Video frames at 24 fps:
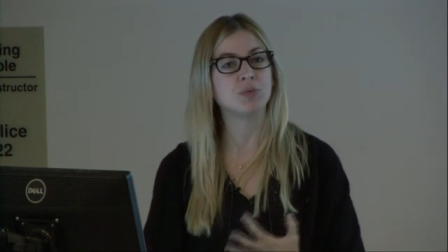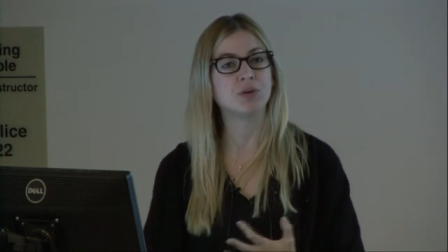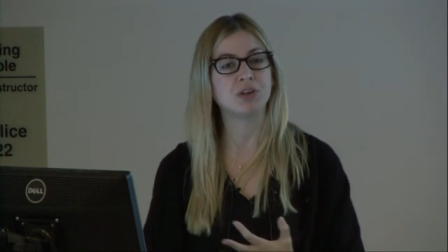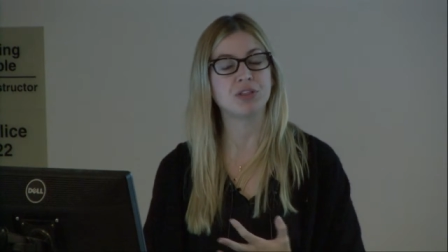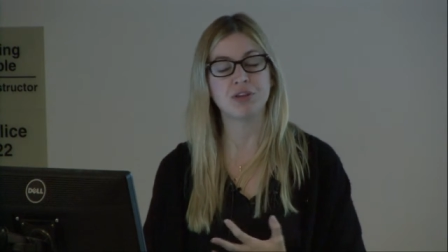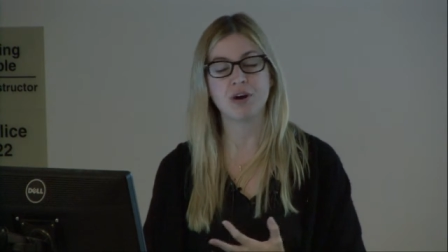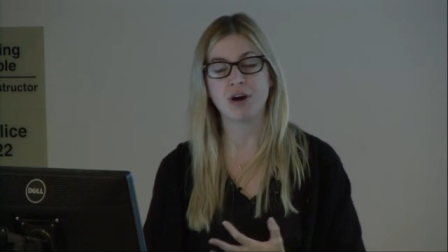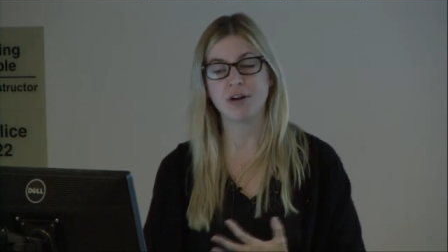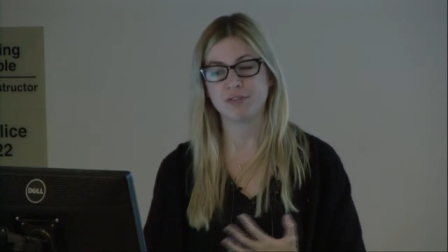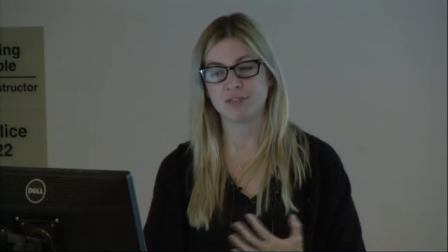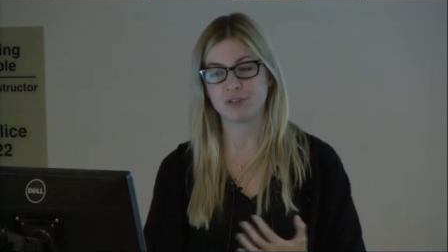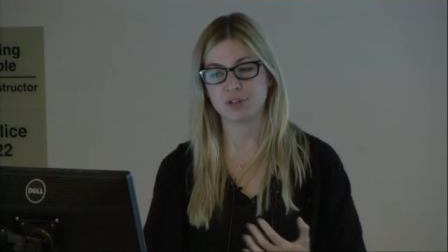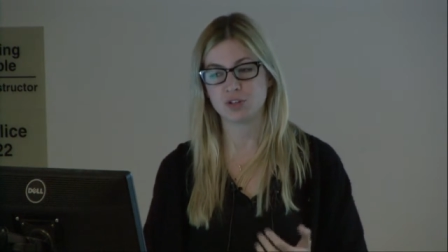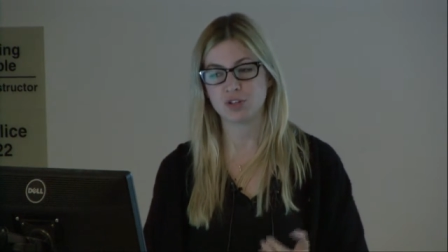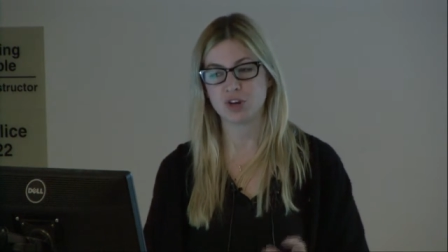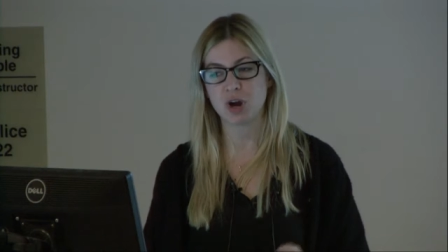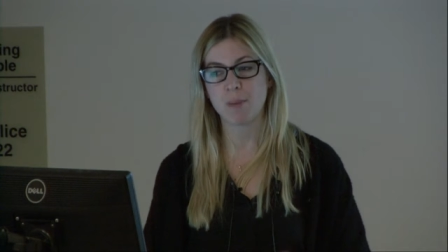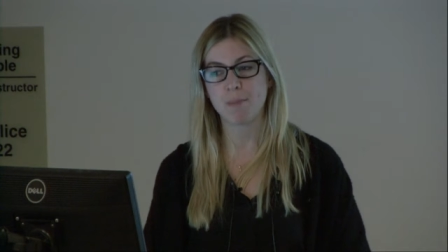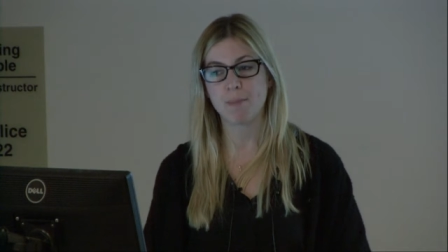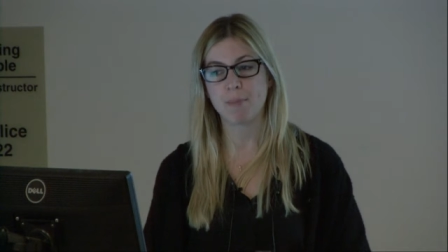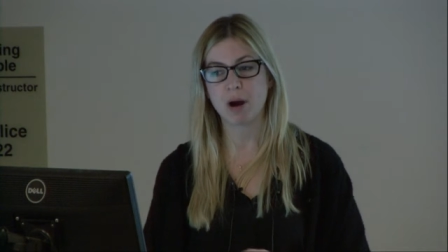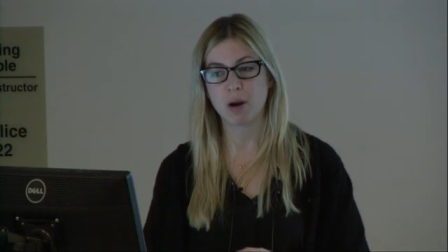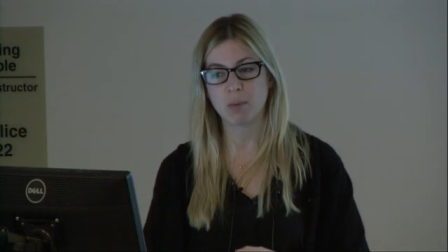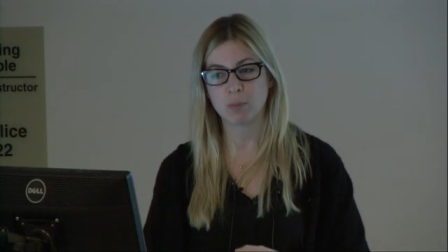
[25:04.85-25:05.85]
we thought the
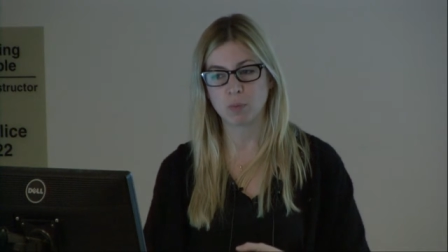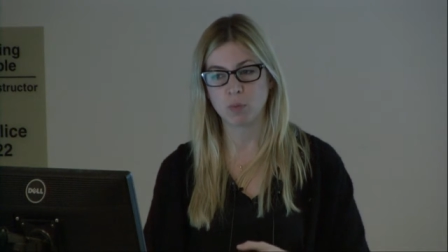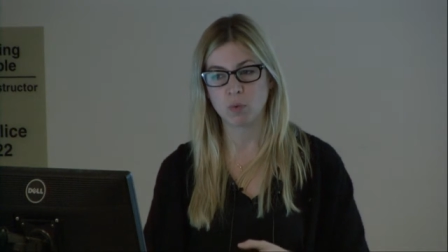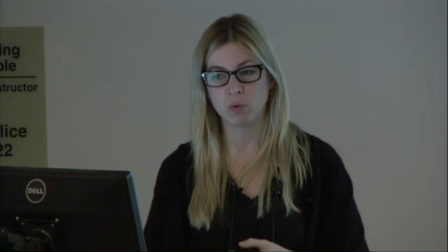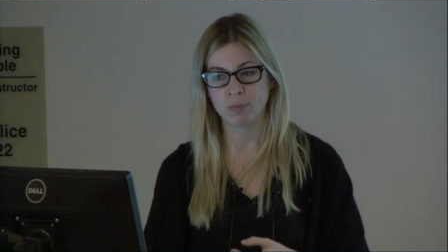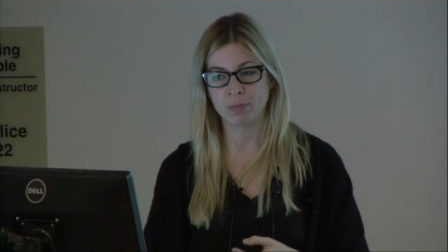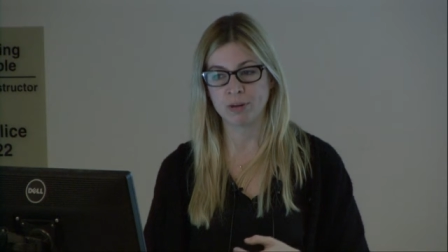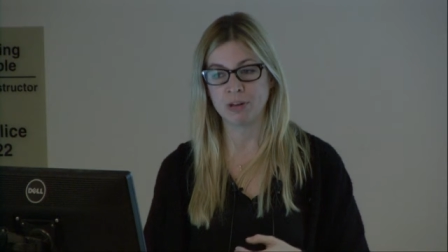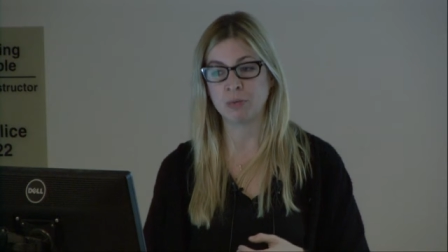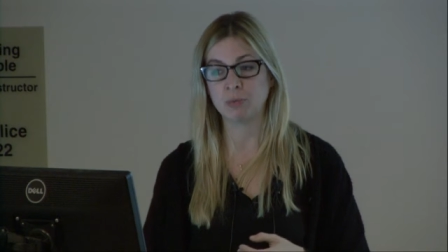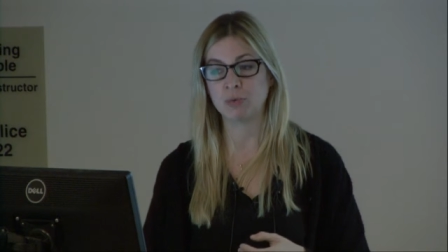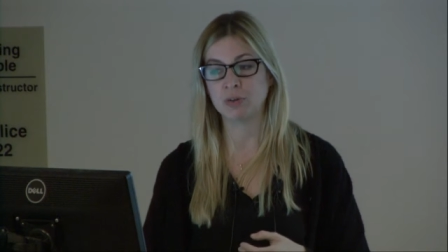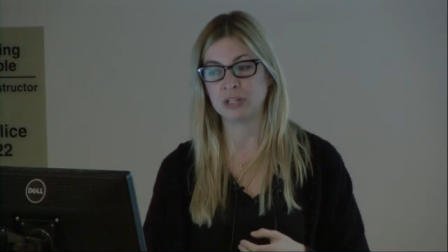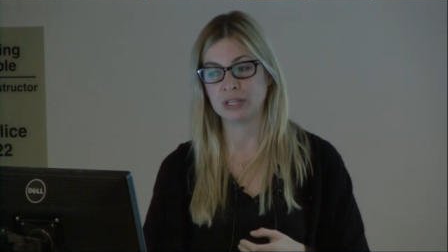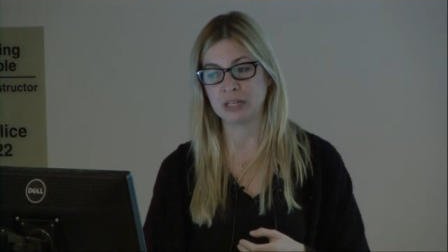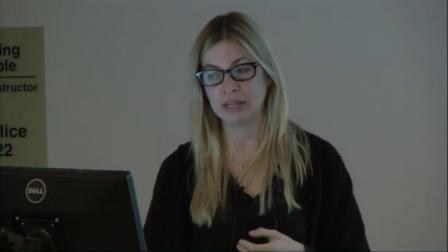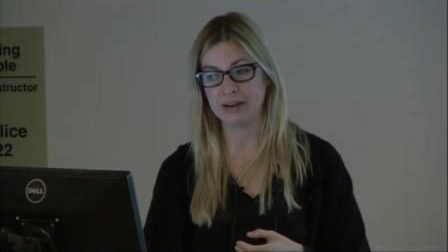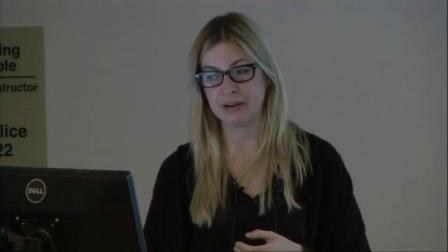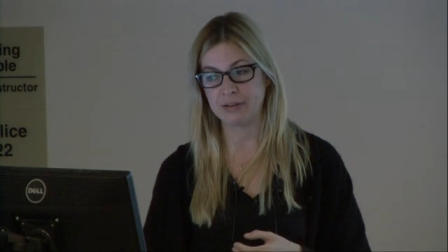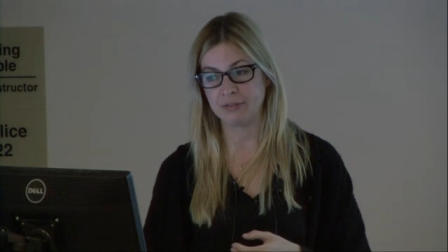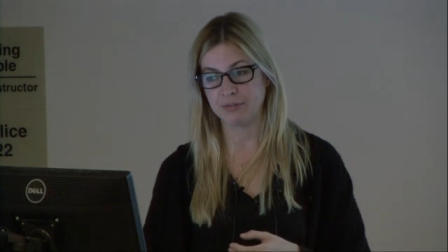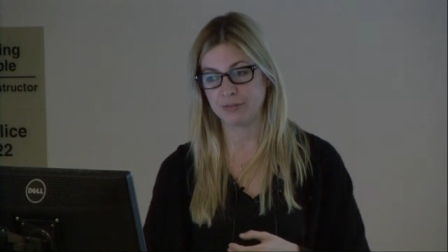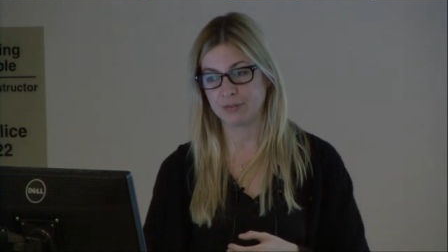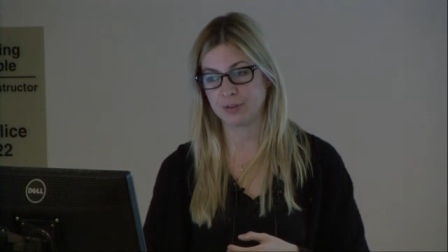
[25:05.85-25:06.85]
Shopbop woman would
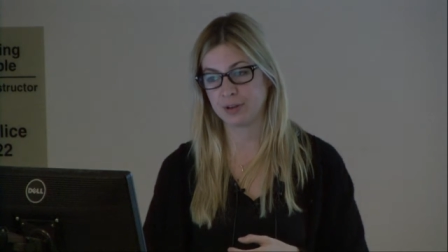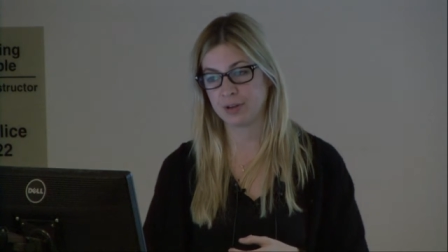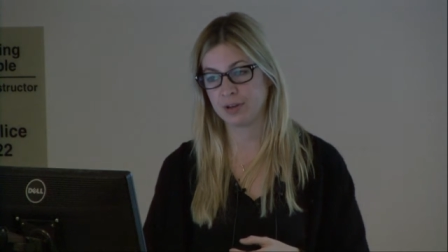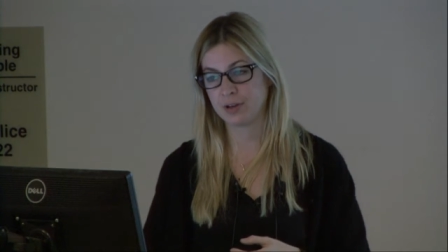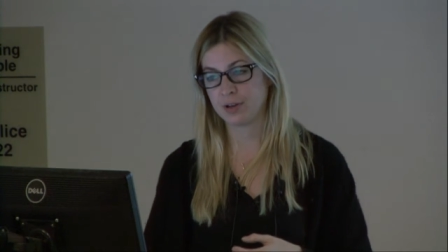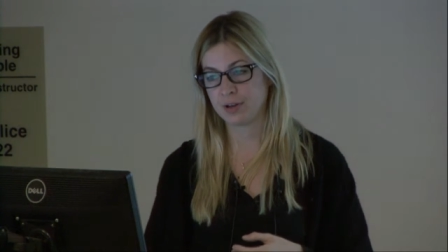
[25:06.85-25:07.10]
live.